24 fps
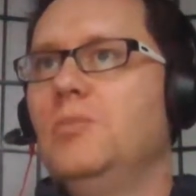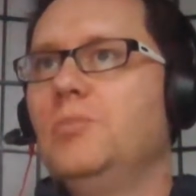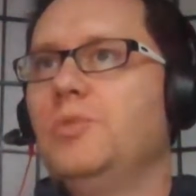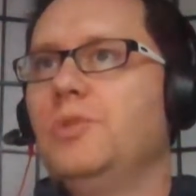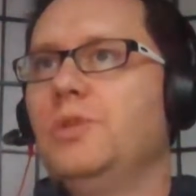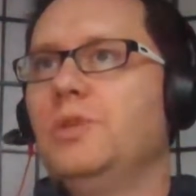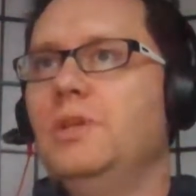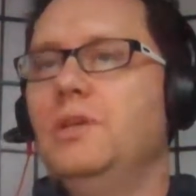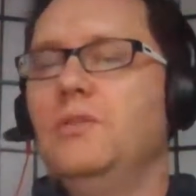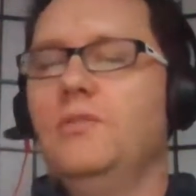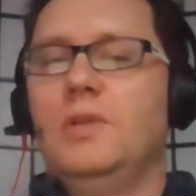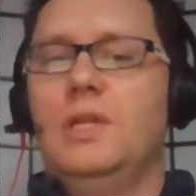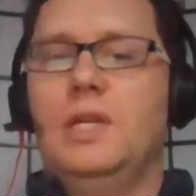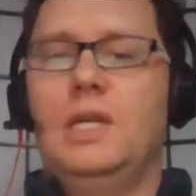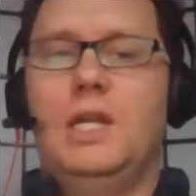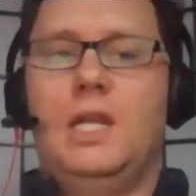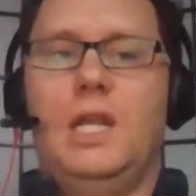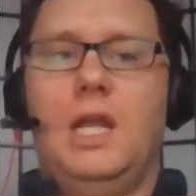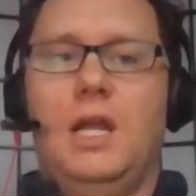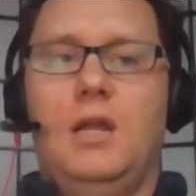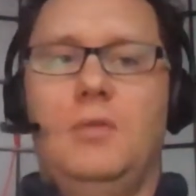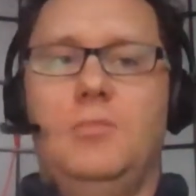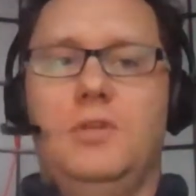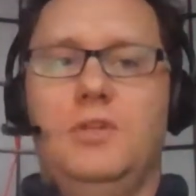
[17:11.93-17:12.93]
Believe in
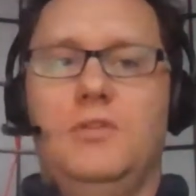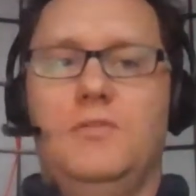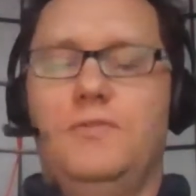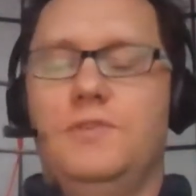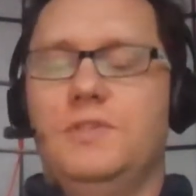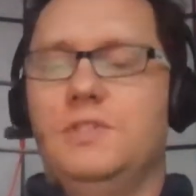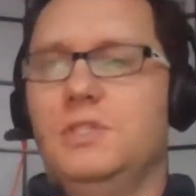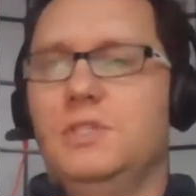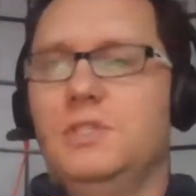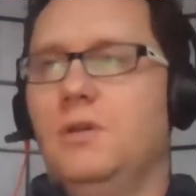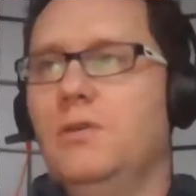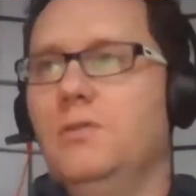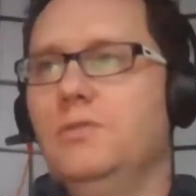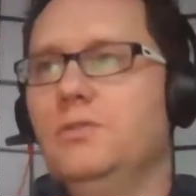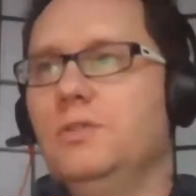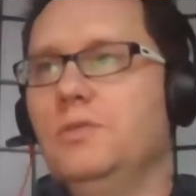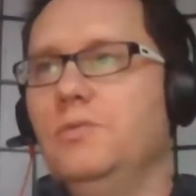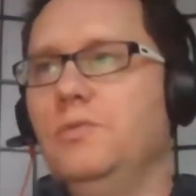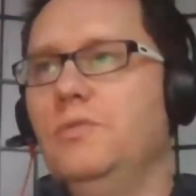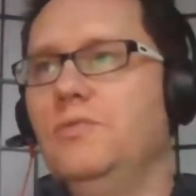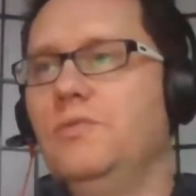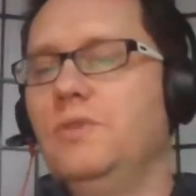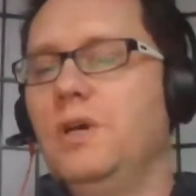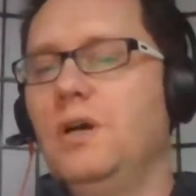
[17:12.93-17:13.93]
anatomy and physiology,
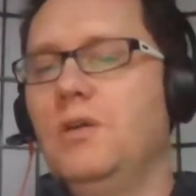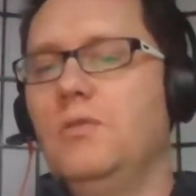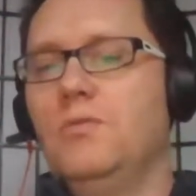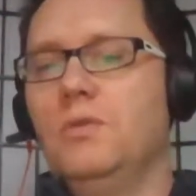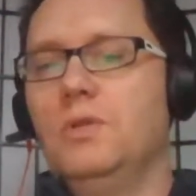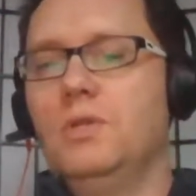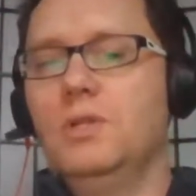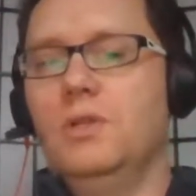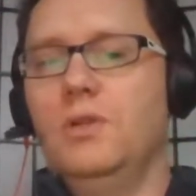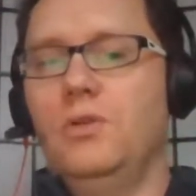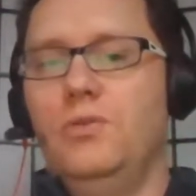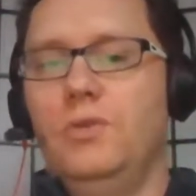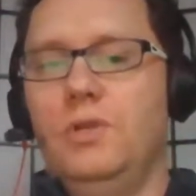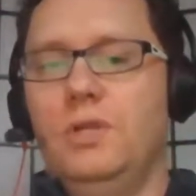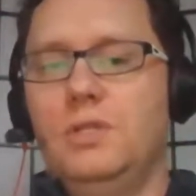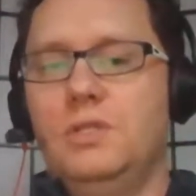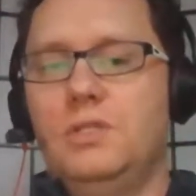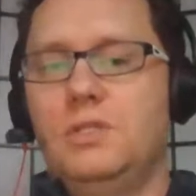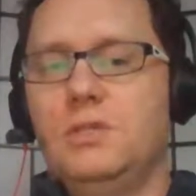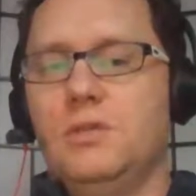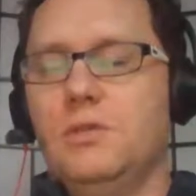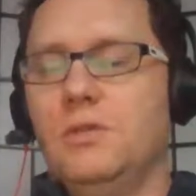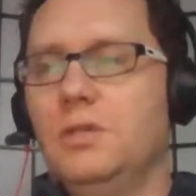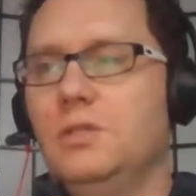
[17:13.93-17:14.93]
we've got one
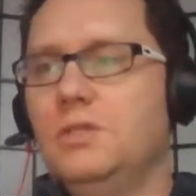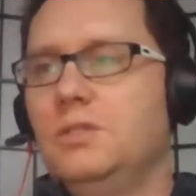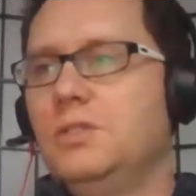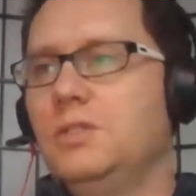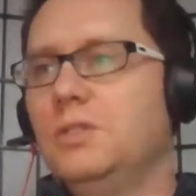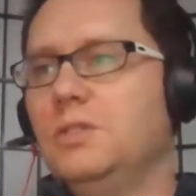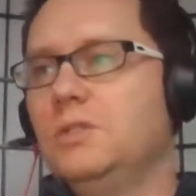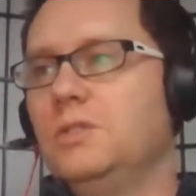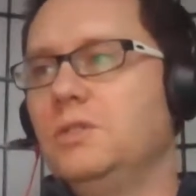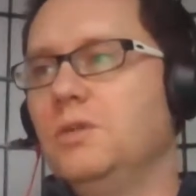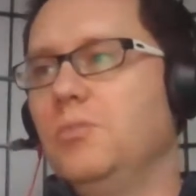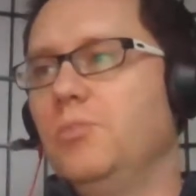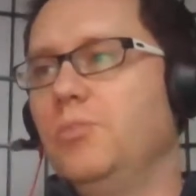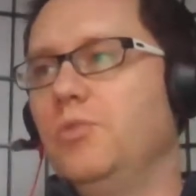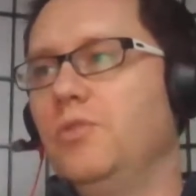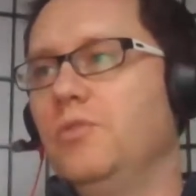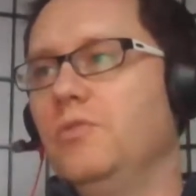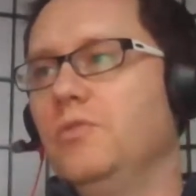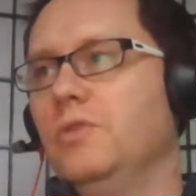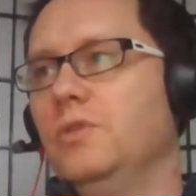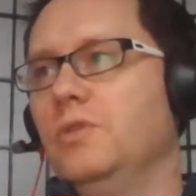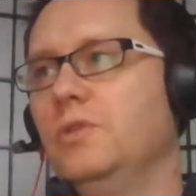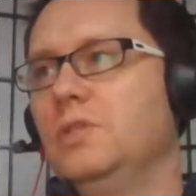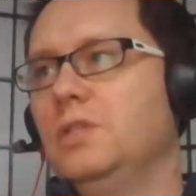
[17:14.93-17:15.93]
loaded, so let's just jump
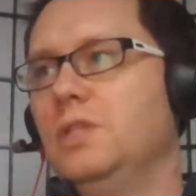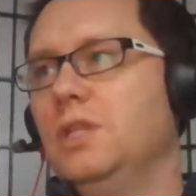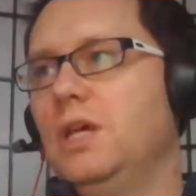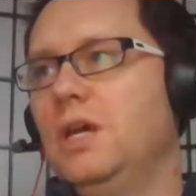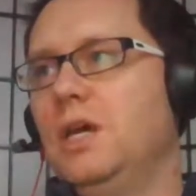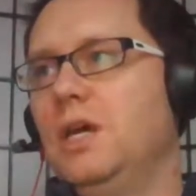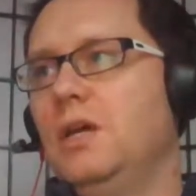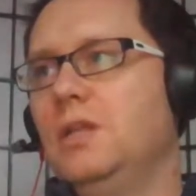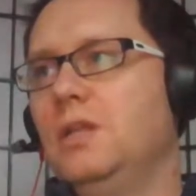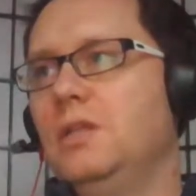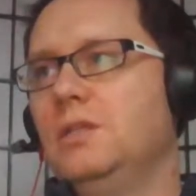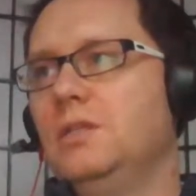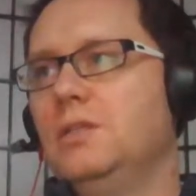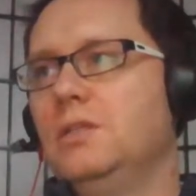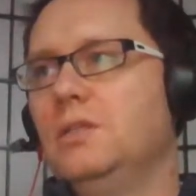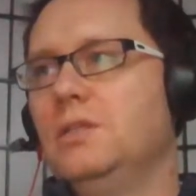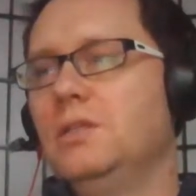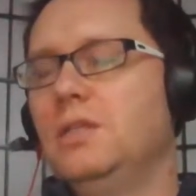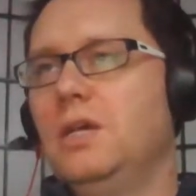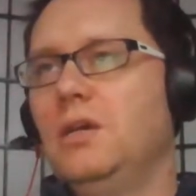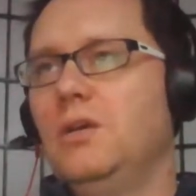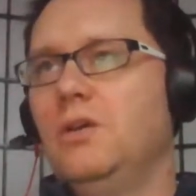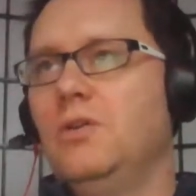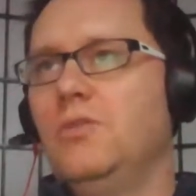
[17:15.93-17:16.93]
over into that and
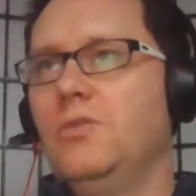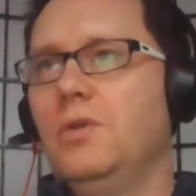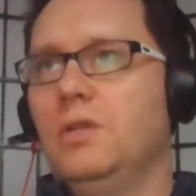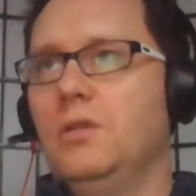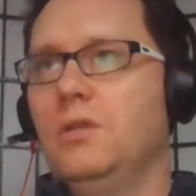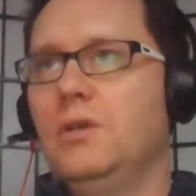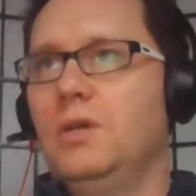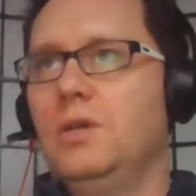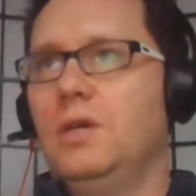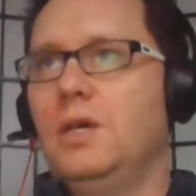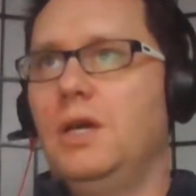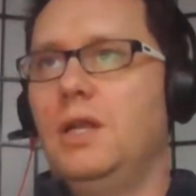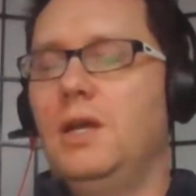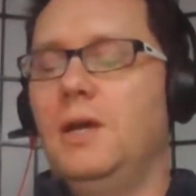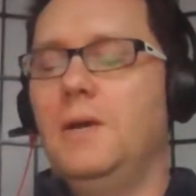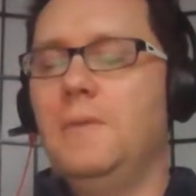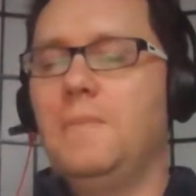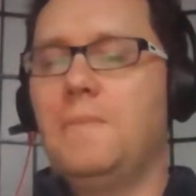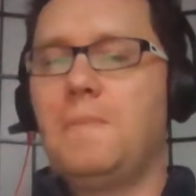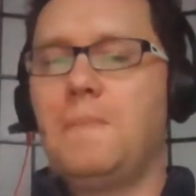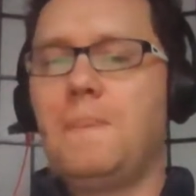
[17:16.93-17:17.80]
take a quick look at it.